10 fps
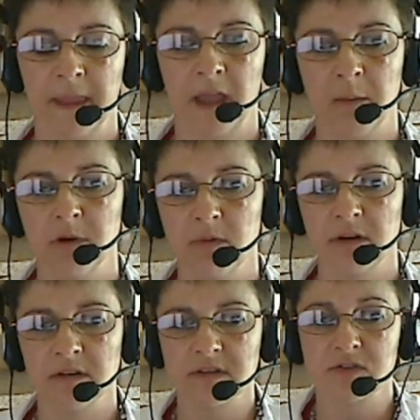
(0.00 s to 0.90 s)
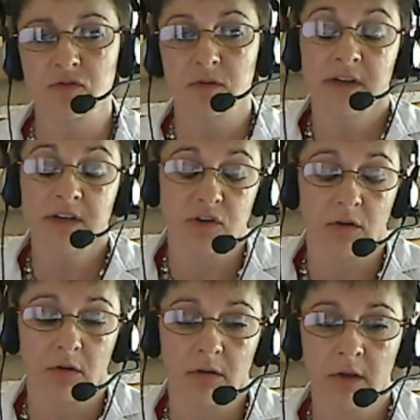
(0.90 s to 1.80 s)
Embry-Riddle's
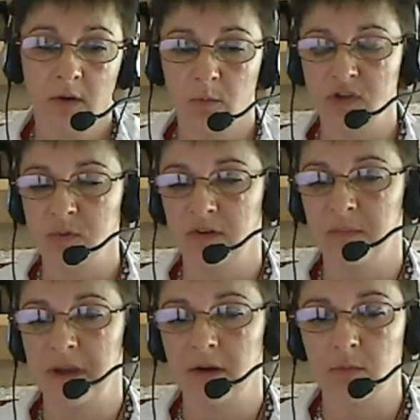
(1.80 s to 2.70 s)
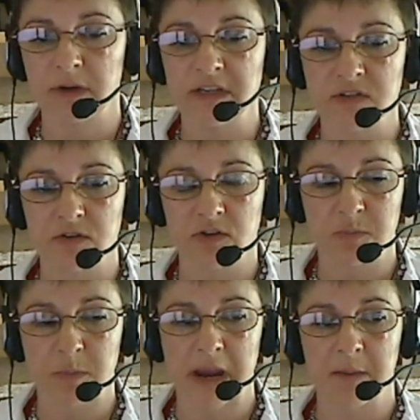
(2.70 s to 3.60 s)
traditional, which would have been a
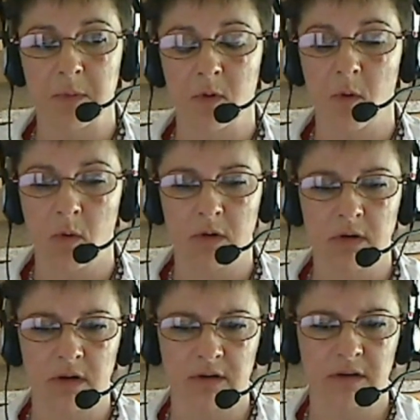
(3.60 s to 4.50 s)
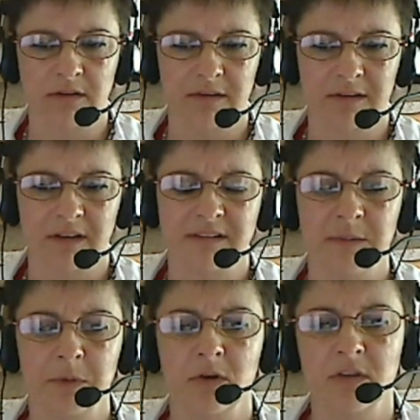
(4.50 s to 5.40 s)
research paper or a
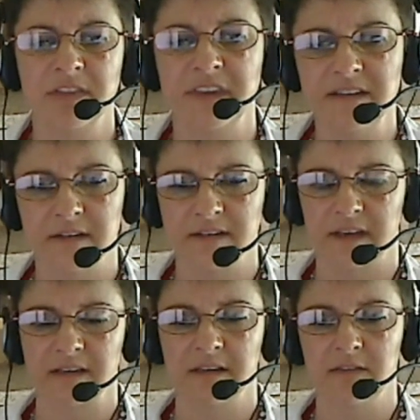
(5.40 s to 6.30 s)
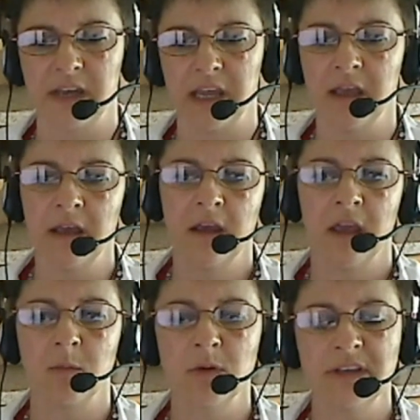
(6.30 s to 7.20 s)
typical thesis activity,
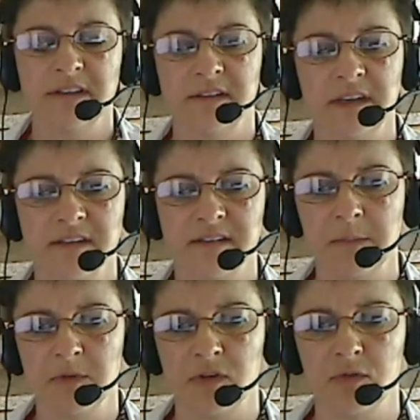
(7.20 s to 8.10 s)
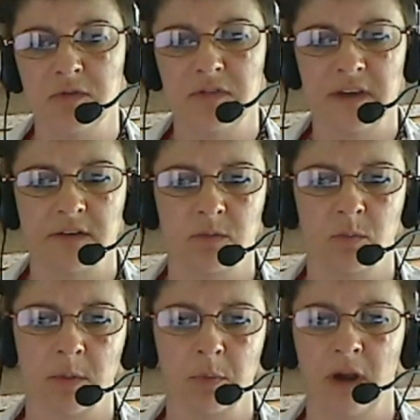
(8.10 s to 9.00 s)
it really didn't seem to fit
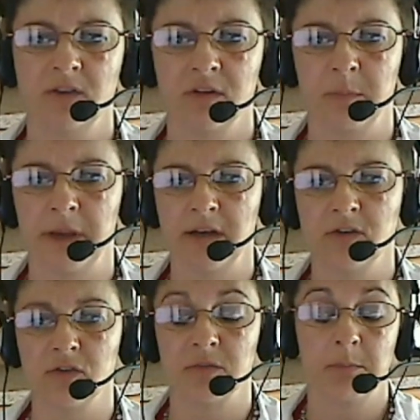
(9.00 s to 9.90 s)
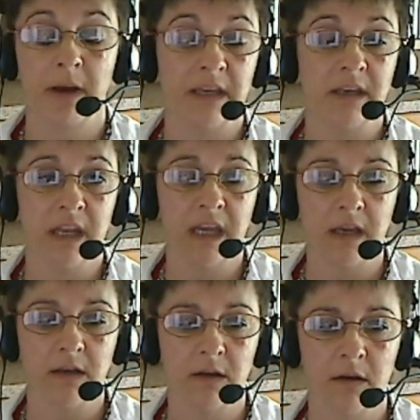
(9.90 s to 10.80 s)
what project managers might
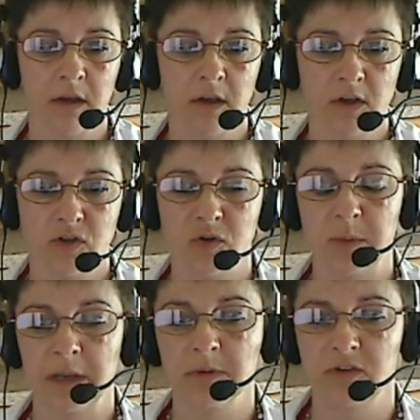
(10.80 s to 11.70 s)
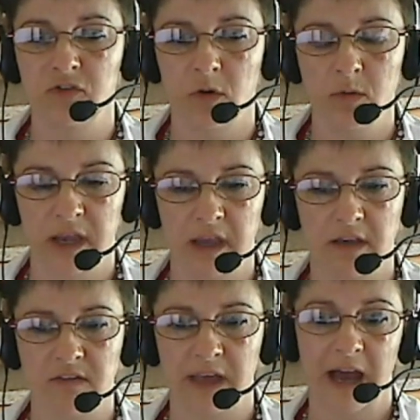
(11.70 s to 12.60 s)
need to be able to
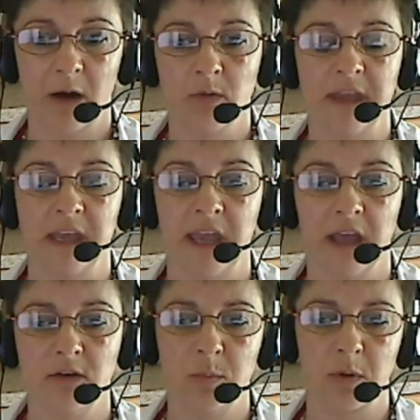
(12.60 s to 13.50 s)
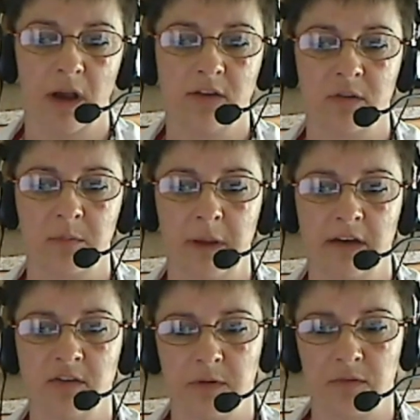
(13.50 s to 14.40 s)
showcase how they can do project
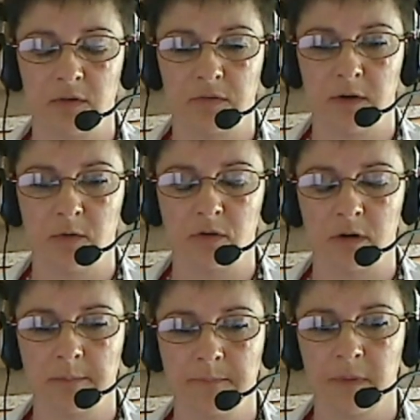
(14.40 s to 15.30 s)
management for the future.